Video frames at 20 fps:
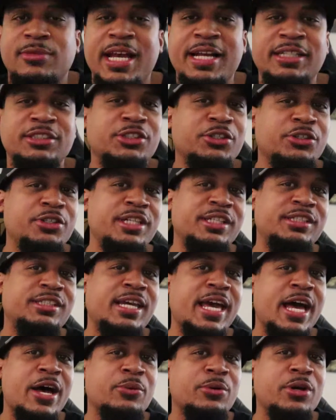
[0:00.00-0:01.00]
Enter
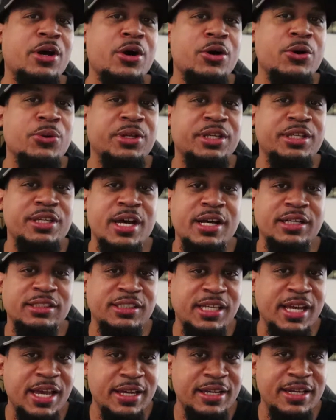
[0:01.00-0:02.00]
discount code
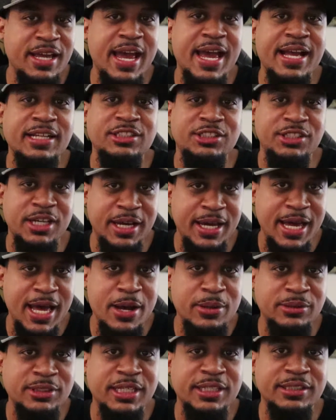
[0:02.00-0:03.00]
YOUNG10 at
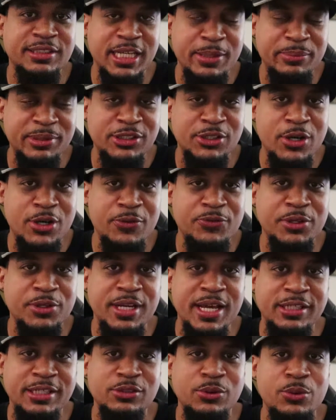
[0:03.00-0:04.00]
checkout to get 10% off your
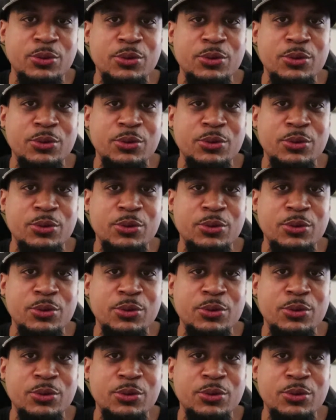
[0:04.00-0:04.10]
next